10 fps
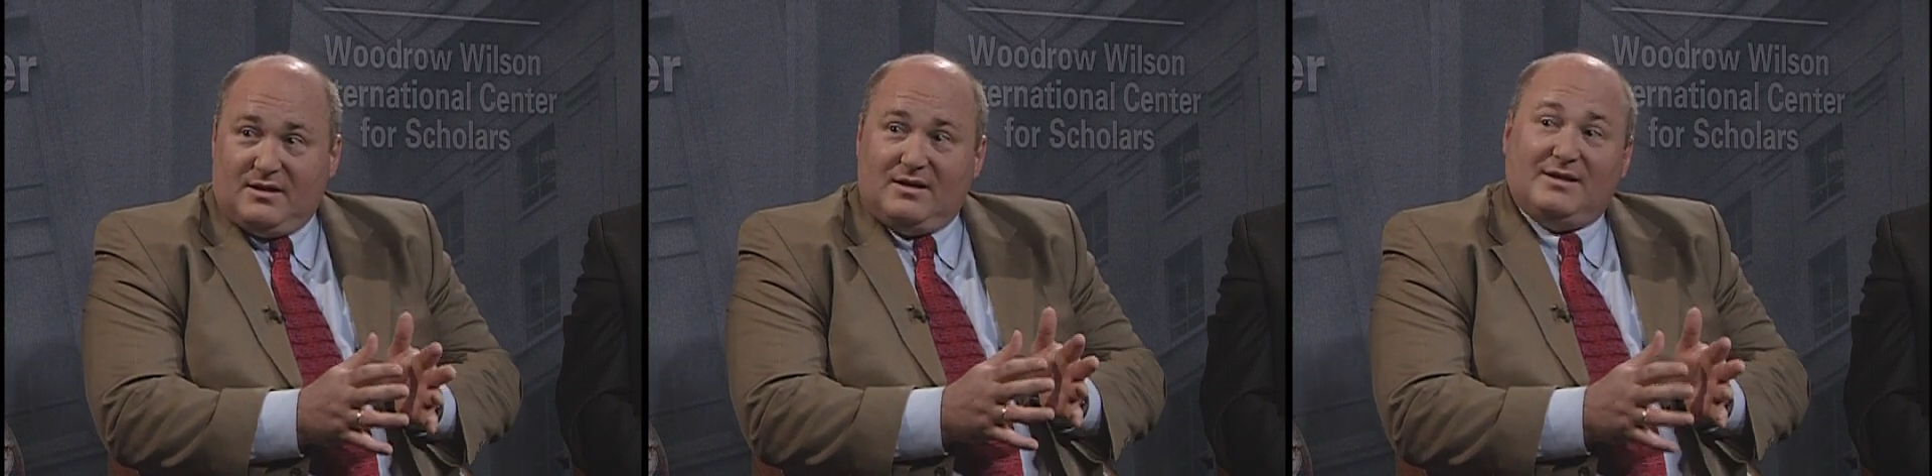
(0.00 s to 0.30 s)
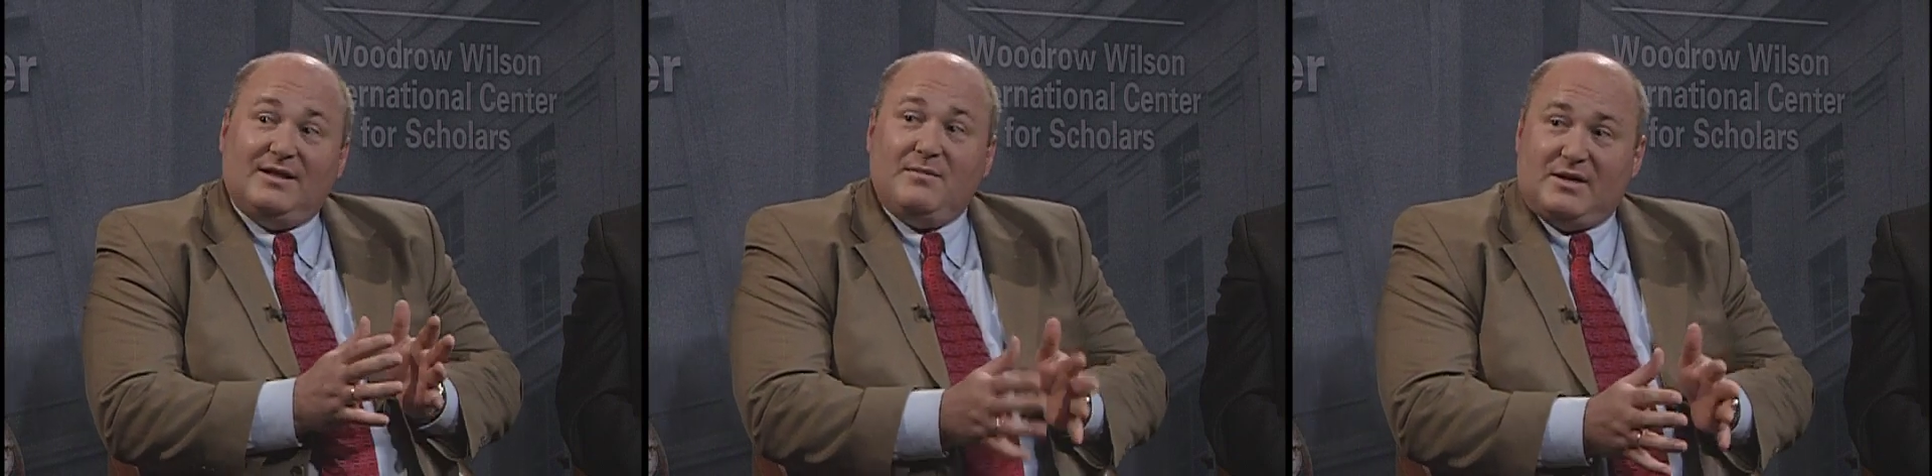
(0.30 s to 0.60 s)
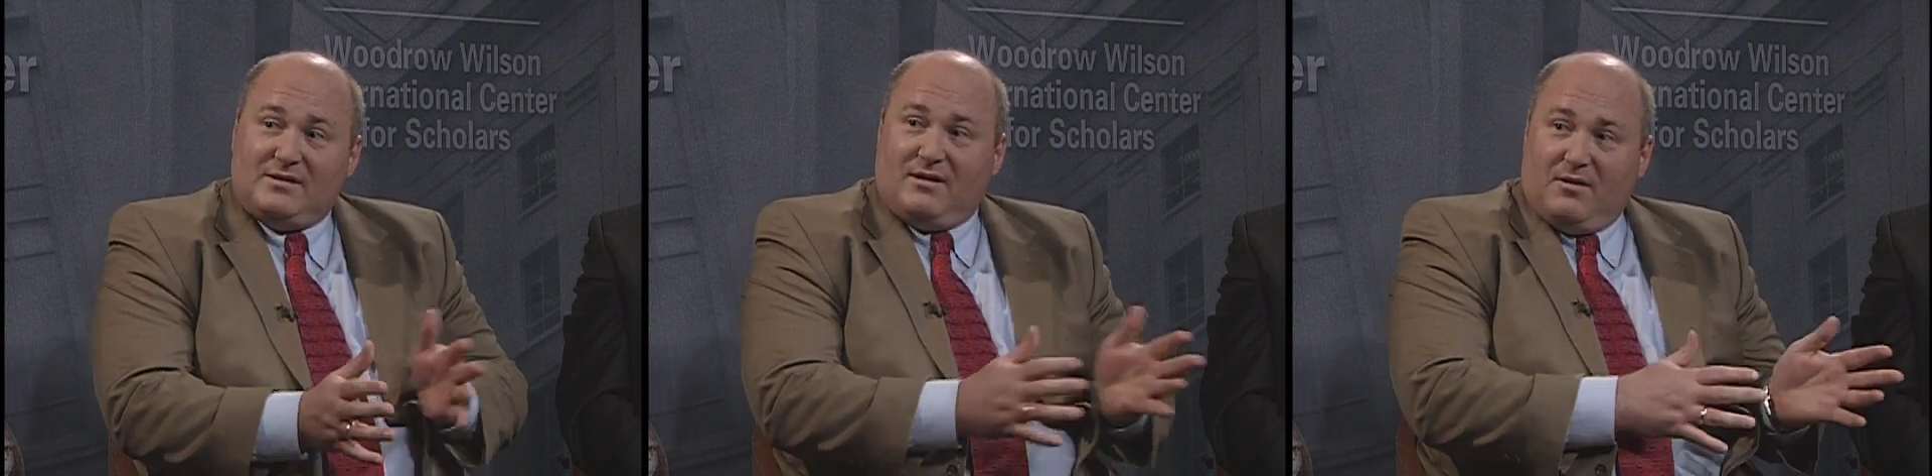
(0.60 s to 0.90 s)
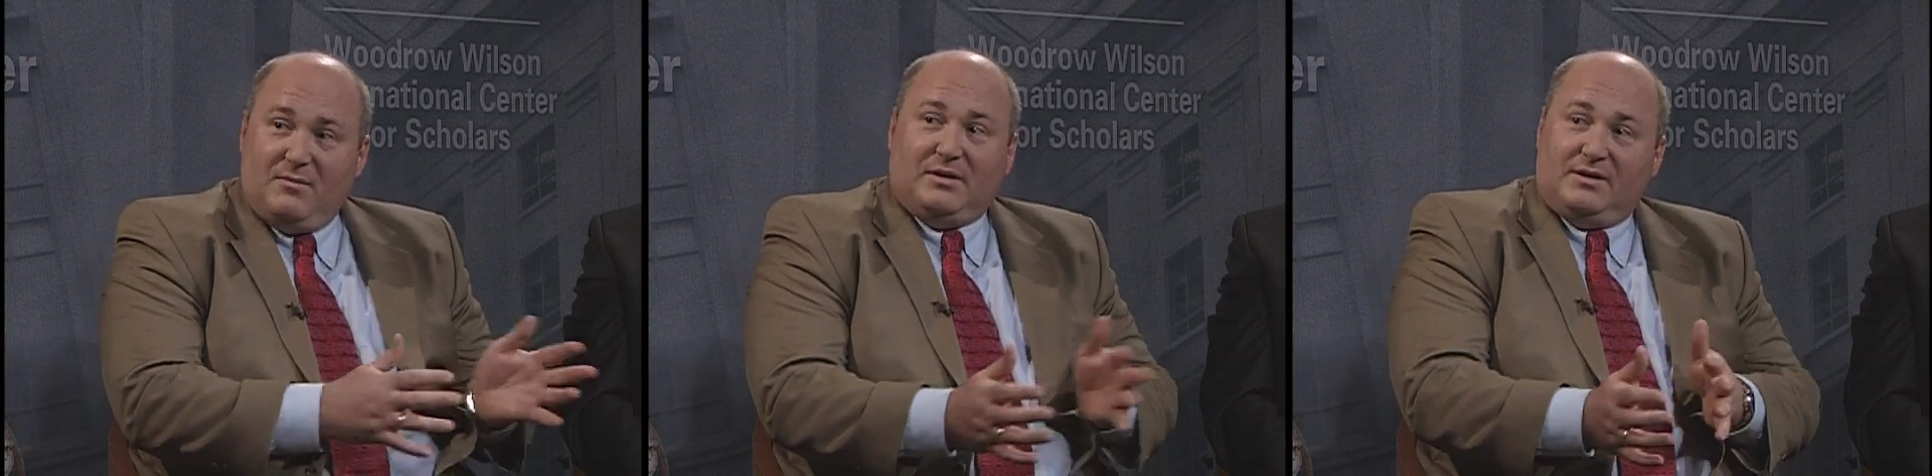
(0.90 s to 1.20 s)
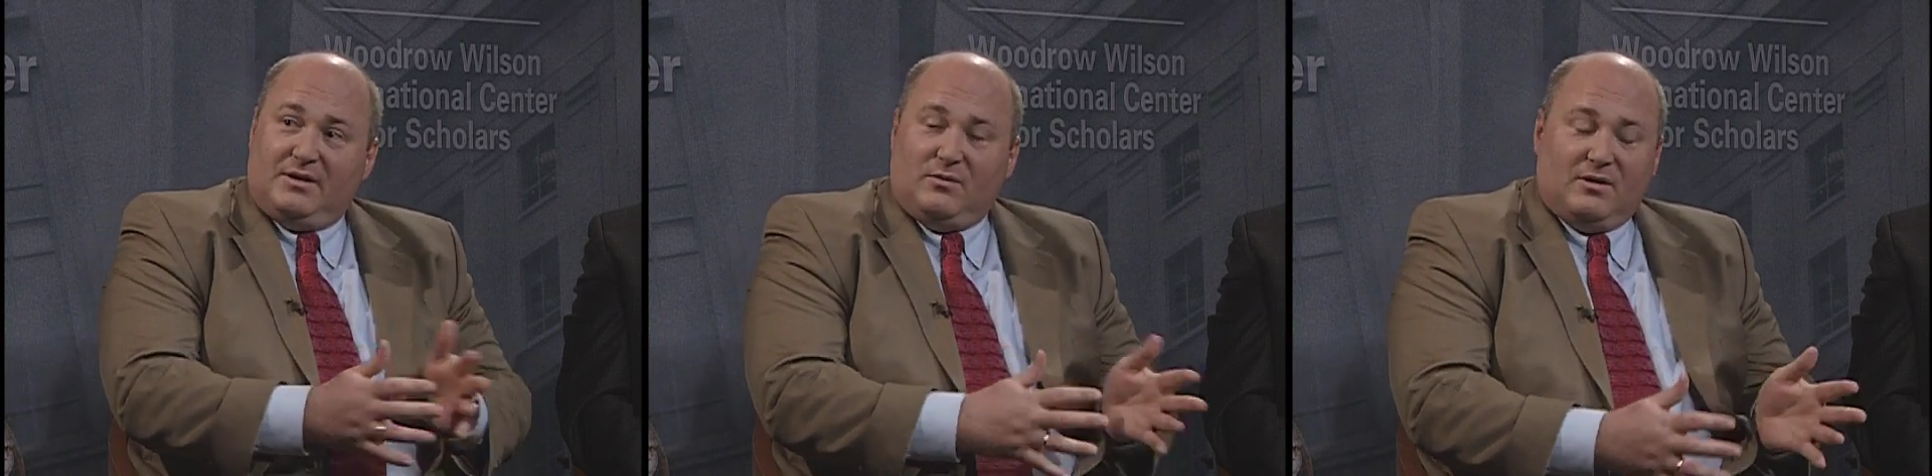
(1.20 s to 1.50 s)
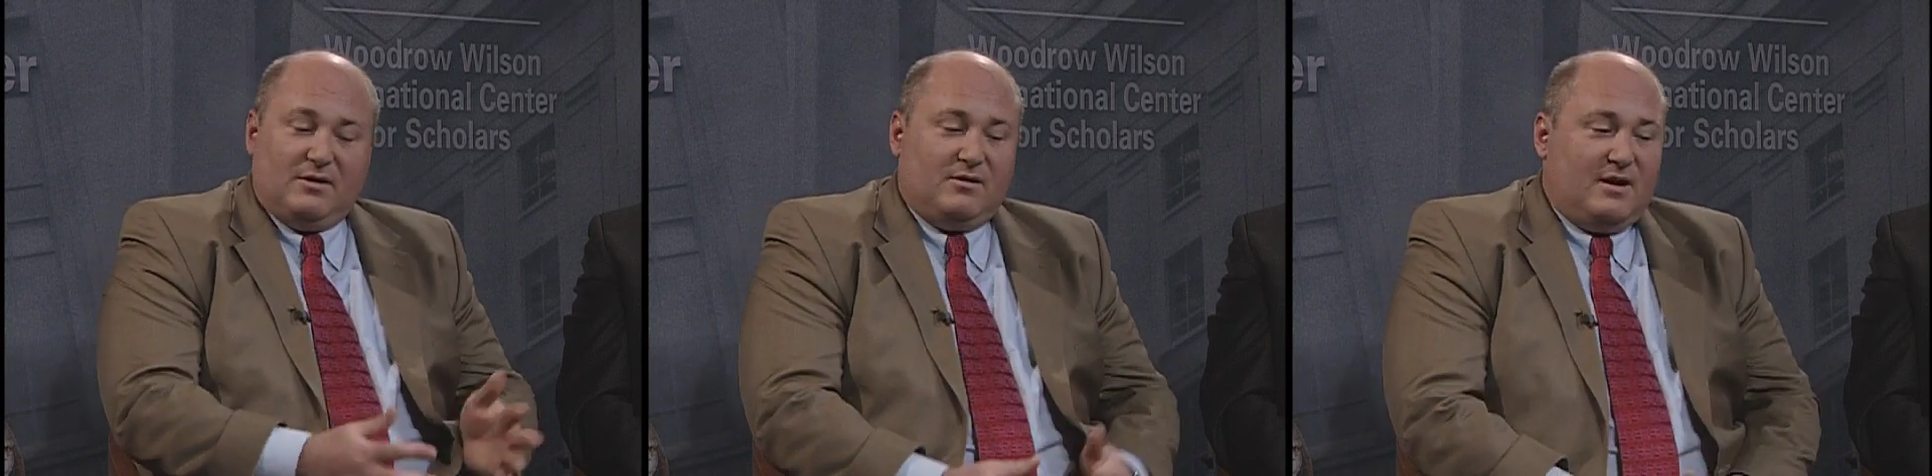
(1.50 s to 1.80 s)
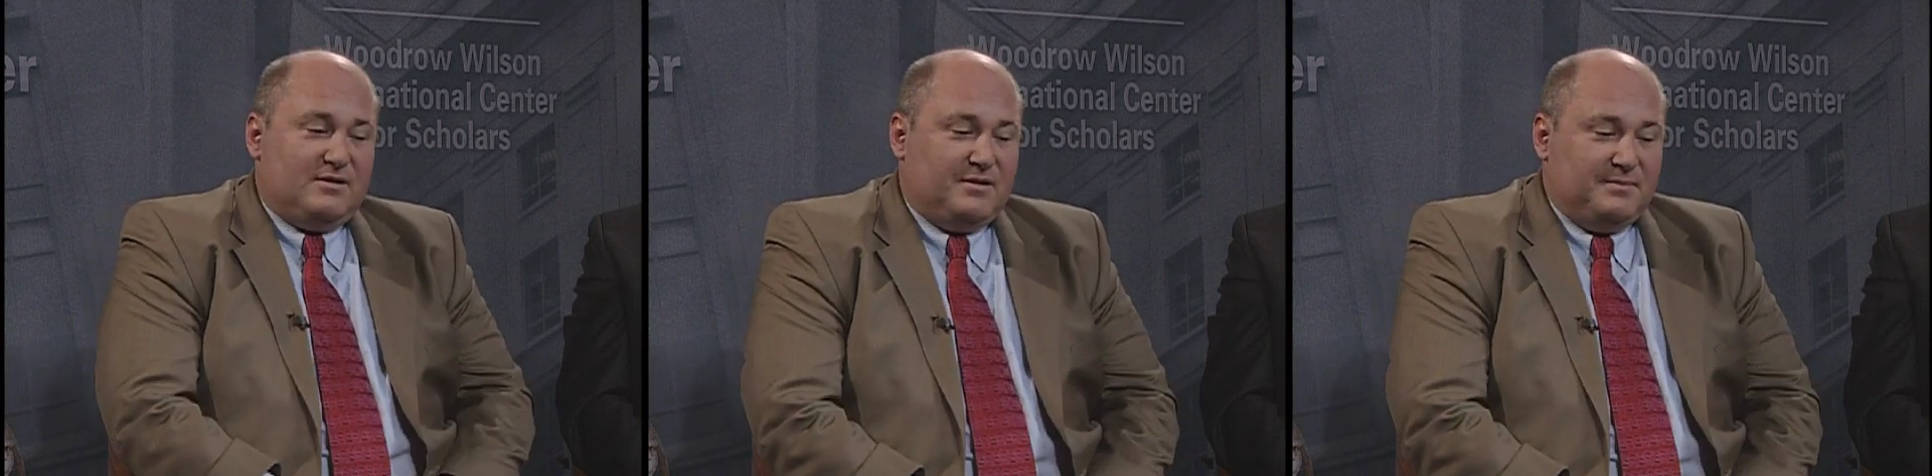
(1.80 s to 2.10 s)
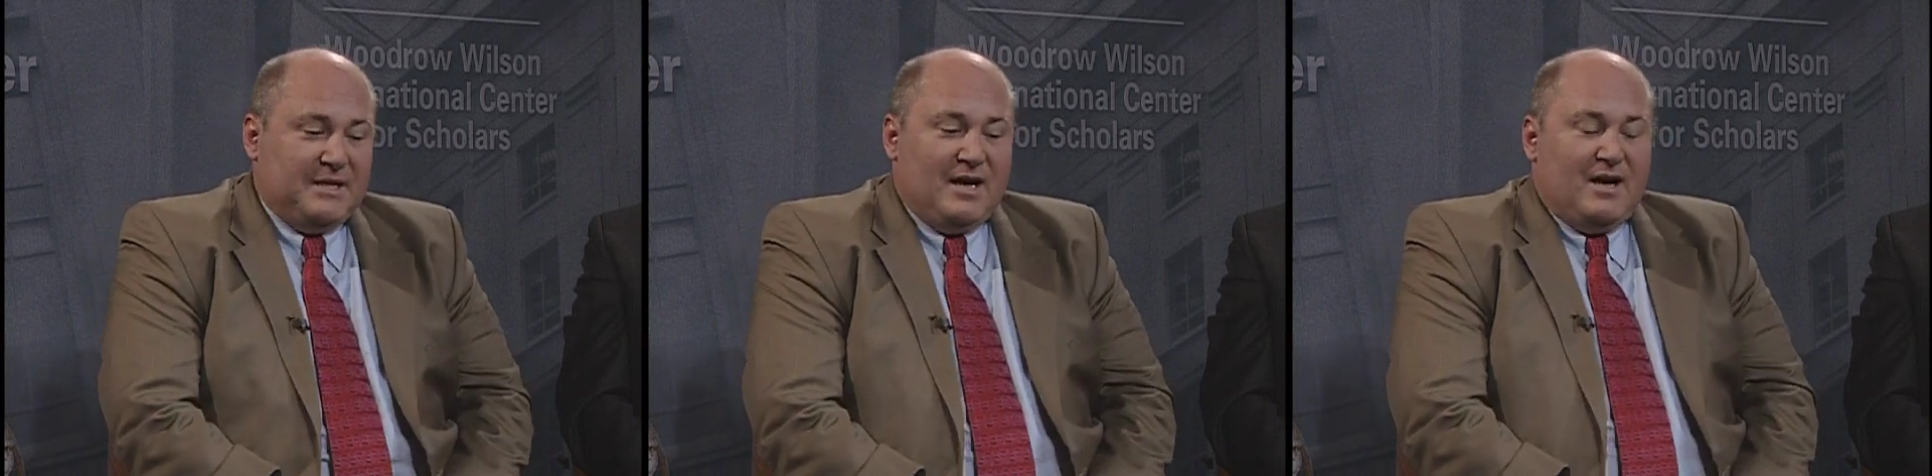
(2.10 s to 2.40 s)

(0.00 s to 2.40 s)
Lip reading: and it limits our ability to work across them.